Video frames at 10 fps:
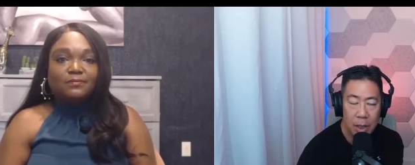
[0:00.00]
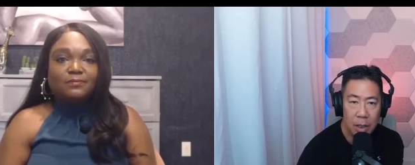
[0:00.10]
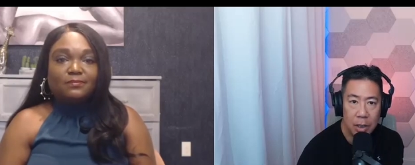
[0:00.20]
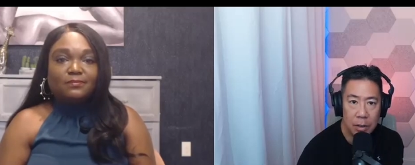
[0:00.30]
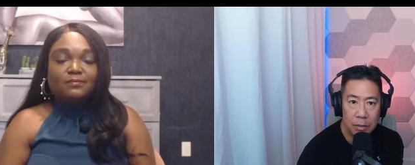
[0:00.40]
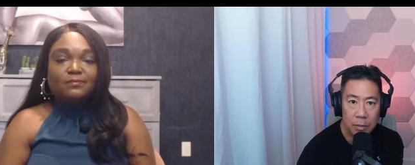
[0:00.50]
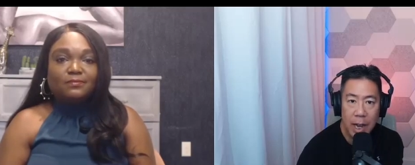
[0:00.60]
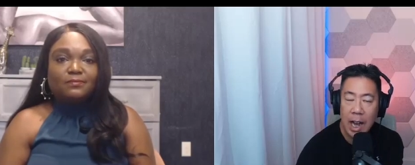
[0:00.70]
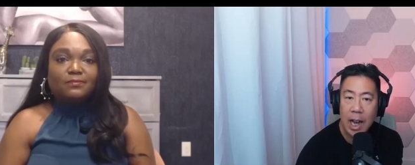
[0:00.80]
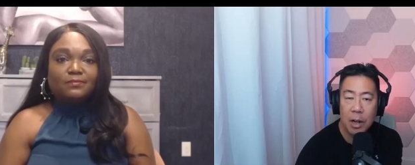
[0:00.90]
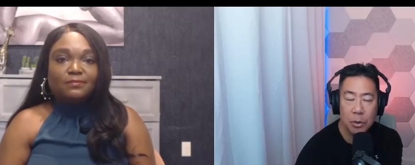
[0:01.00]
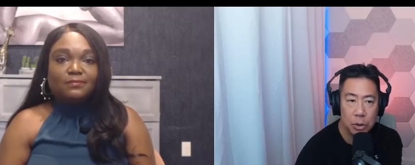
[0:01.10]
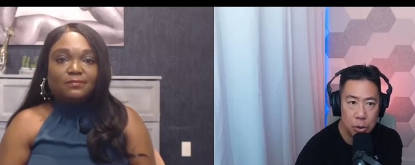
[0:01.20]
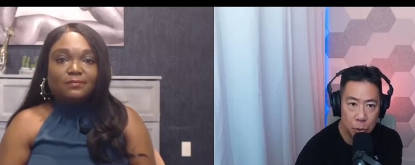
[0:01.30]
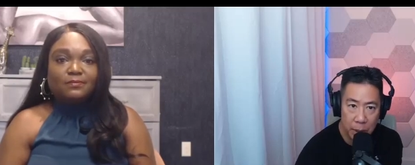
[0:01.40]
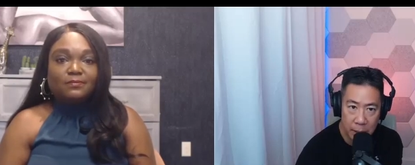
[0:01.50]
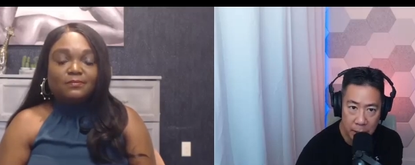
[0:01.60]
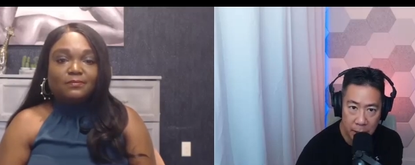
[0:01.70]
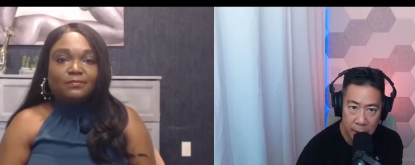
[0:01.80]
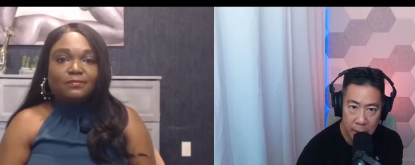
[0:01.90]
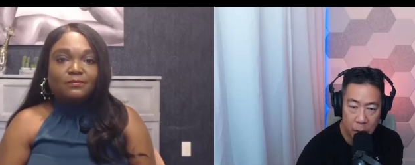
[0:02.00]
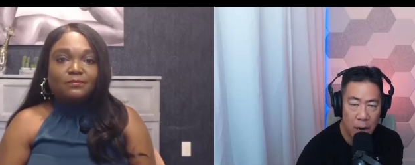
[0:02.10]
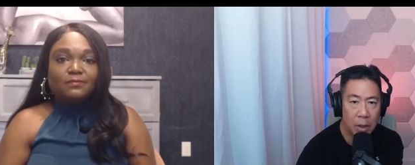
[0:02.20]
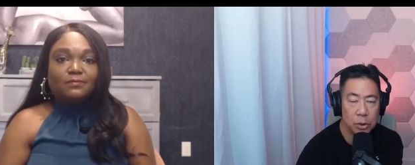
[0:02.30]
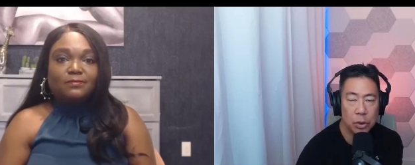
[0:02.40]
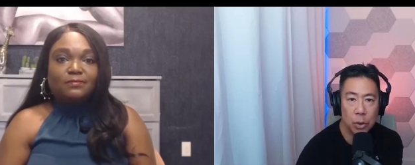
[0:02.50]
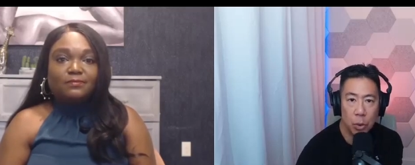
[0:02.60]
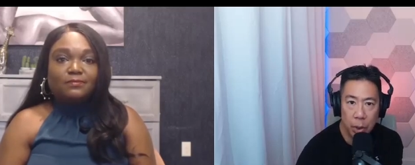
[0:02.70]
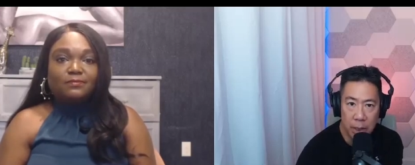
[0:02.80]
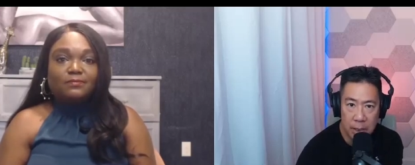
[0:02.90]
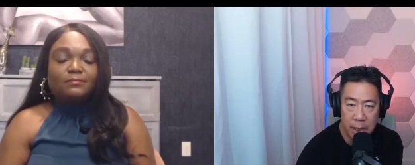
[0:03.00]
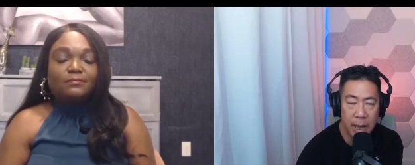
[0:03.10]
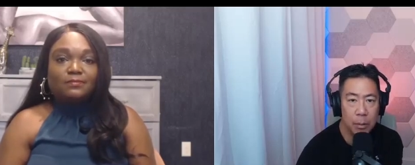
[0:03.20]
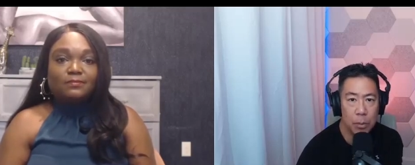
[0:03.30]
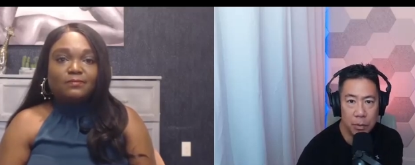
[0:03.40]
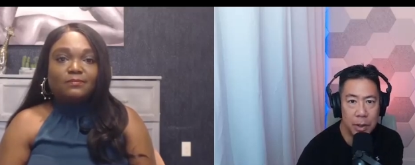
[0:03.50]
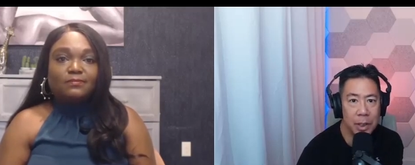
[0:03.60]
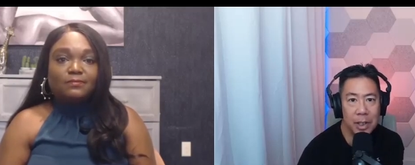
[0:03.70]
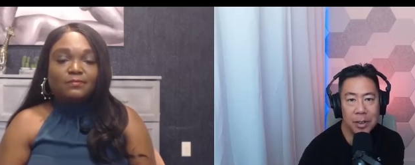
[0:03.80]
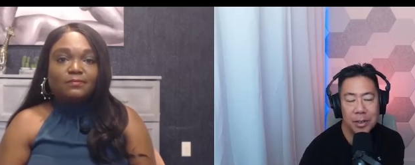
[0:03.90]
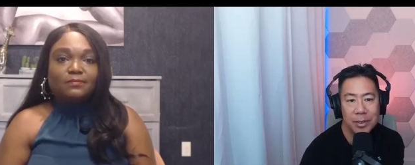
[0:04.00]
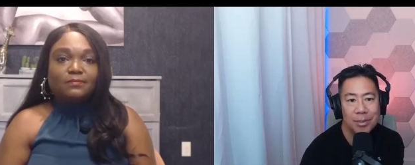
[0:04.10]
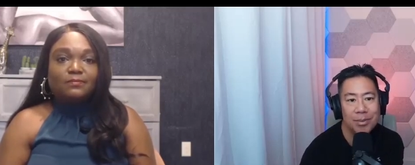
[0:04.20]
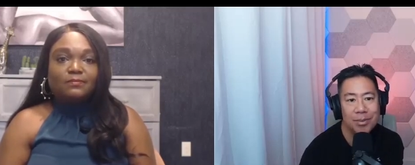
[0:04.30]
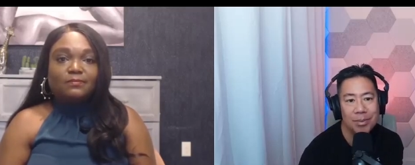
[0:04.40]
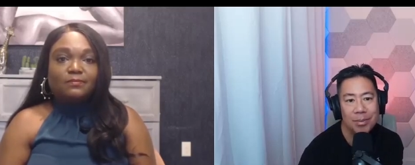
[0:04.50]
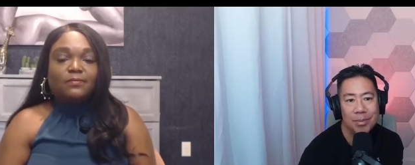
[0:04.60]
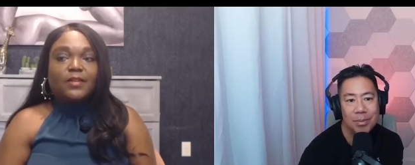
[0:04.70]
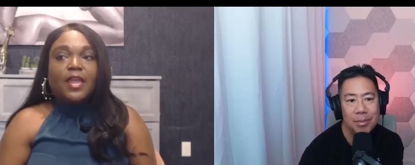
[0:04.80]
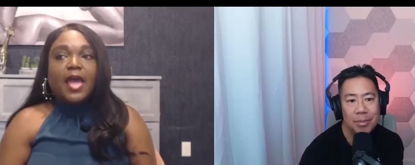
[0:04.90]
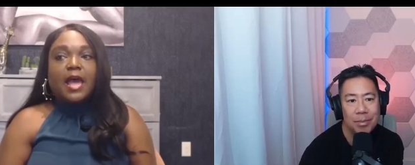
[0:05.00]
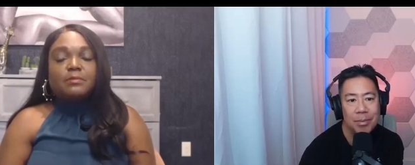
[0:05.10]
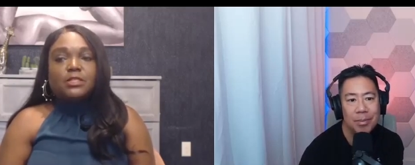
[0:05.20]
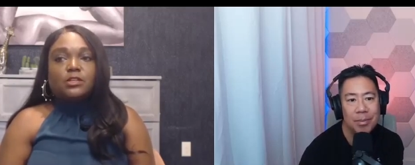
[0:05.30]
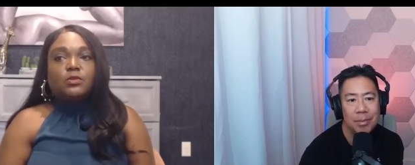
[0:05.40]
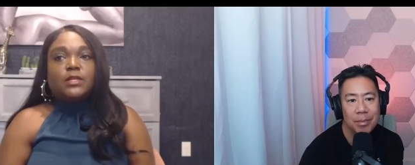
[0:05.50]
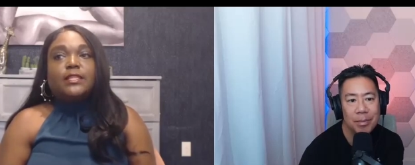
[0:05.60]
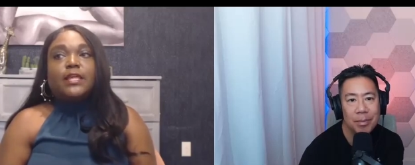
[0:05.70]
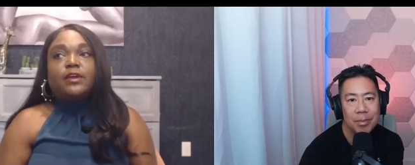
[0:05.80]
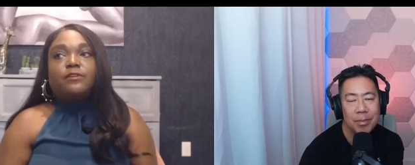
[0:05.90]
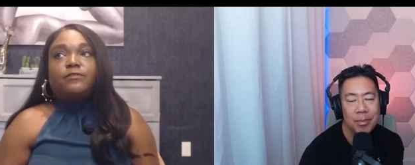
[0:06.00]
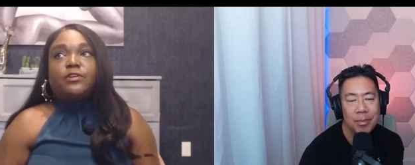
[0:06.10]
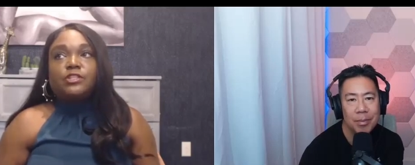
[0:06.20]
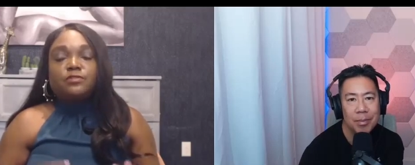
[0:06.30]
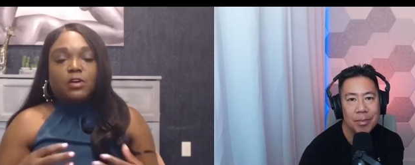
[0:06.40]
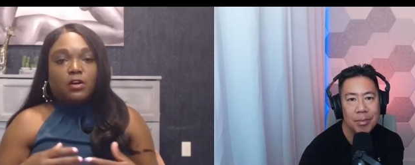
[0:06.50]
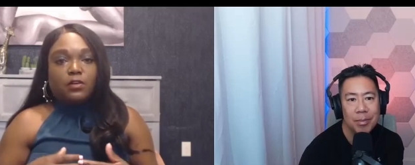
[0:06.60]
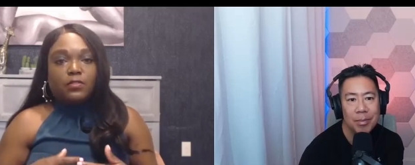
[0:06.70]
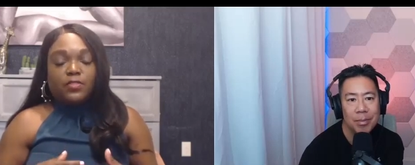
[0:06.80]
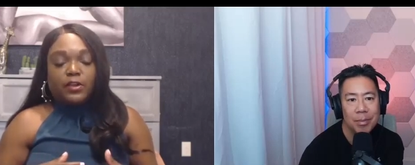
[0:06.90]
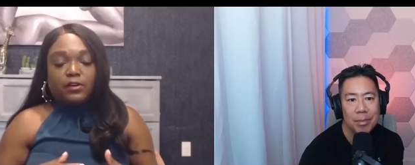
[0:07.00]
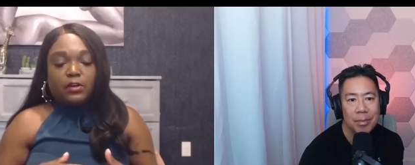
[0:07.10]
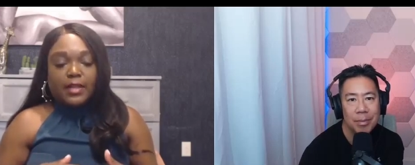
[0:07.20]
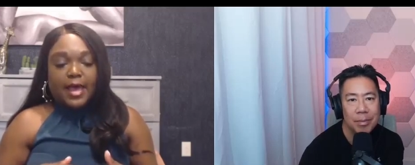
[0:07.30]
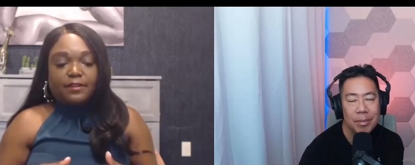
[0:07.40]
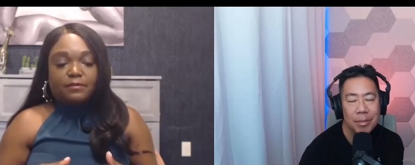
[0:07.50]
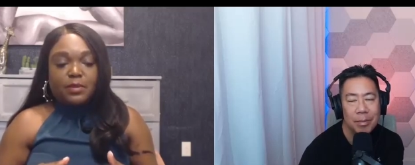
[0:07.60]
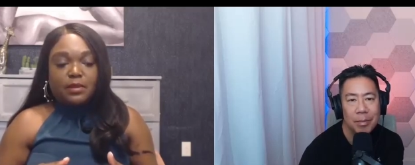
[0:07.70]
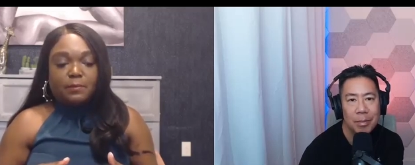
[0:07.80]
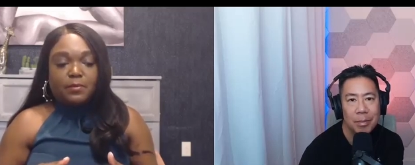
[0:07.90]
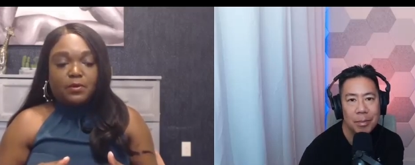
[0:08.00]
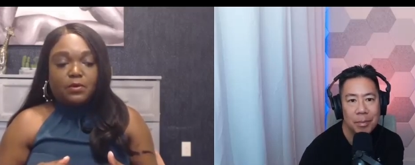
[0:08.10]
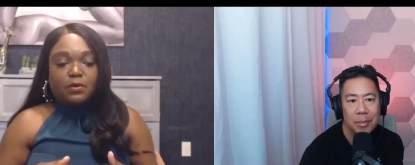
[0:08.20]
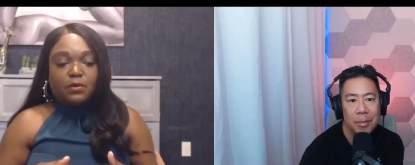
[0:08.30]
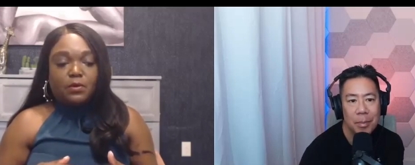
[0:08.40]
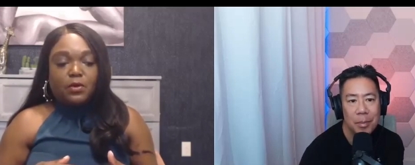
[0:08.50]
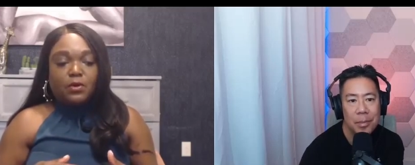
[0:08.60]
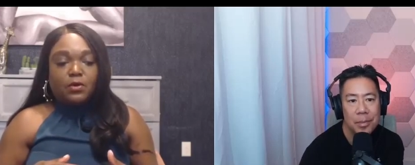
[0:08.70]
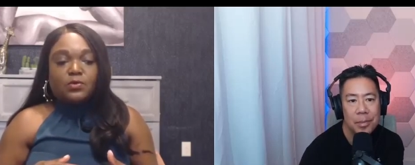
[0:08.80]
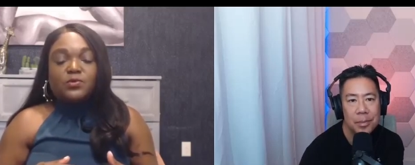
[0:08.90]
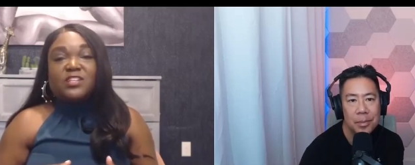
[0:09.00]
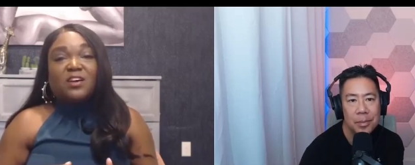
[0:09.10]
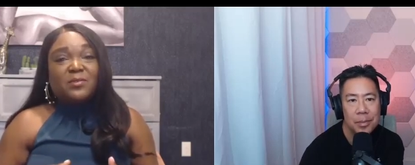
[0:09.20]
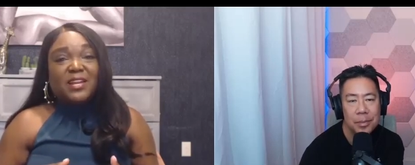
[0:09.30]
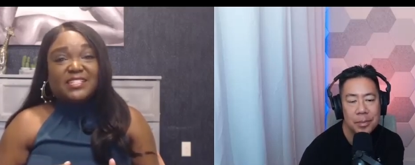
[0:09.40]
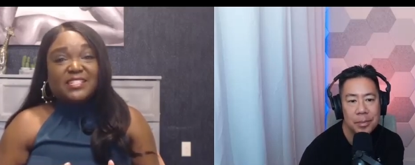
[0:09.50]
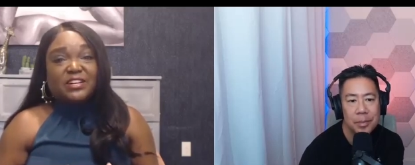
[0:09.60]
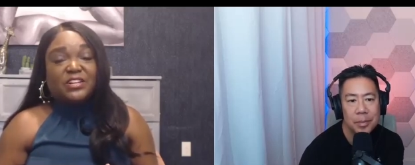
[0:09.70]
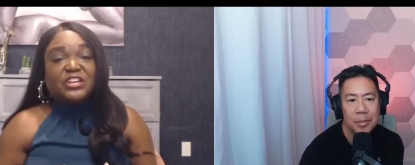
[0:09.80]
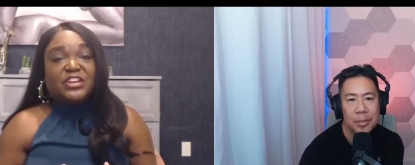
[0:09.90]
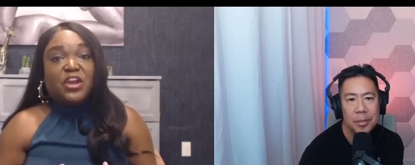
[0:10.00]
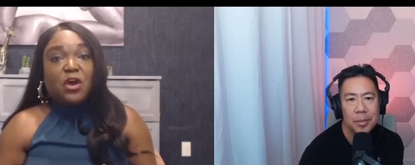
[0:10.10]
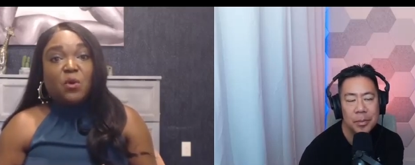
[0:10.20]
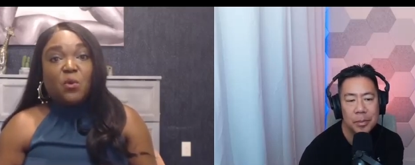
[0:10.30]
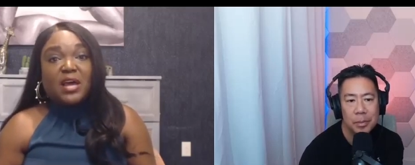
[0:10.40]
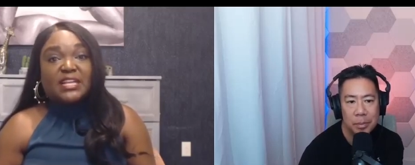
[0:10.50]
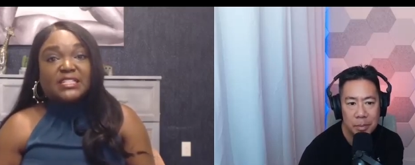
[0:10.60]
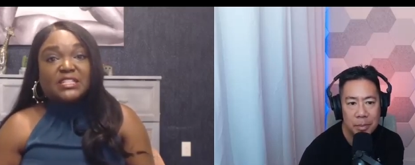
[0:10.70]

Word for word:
Speaker 1: of how storytelling or how stories can move the needle.
Speaker 2: Absolutely. First of all, there are a lot of people who don't necessarily know what